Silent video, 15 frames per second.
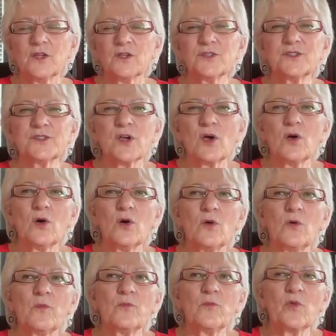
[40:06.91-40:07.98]

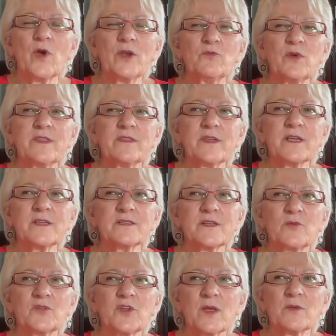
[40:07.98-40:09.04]
So when we think
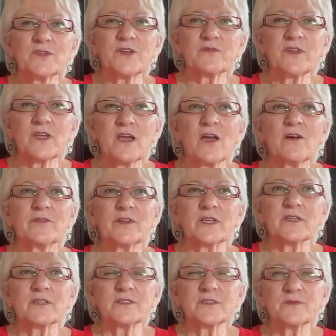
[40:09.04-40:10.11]
sometimes of the
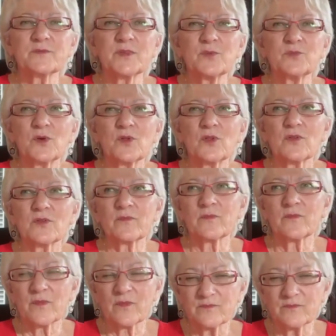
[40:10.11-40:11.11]
covenants, people